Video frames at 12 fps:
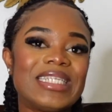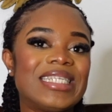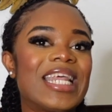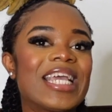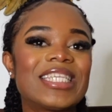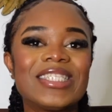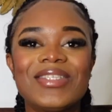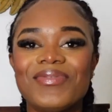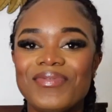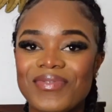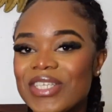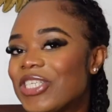next
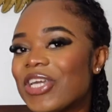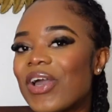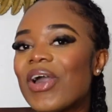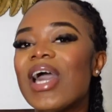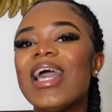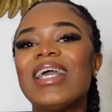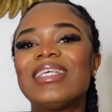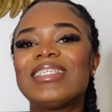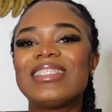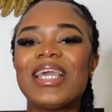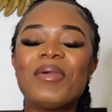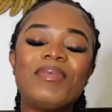video
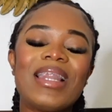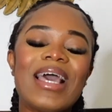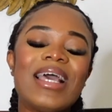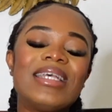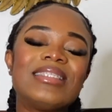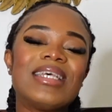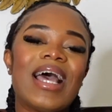stay blessed